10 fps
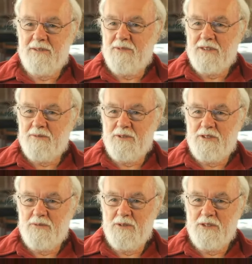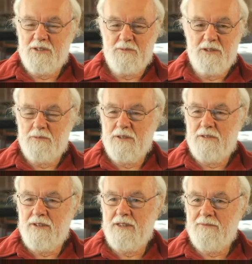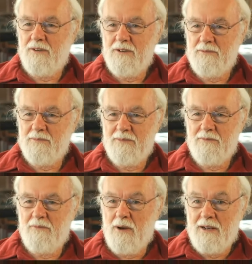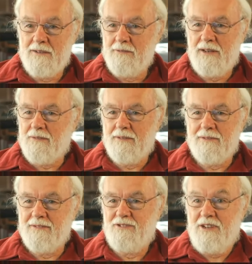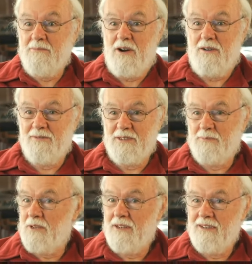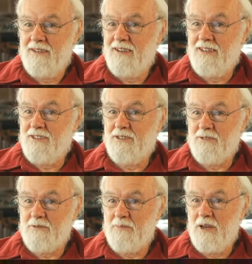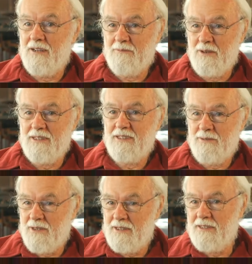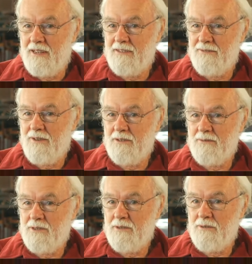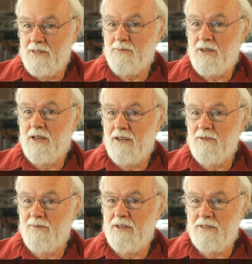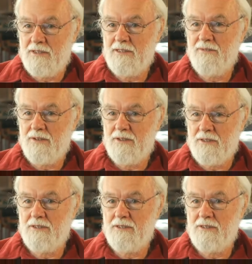is something which, which, which, when you're reading volume one, you would never dream of as being an issue. But by the time you get to the end of volume two, it has become a very significant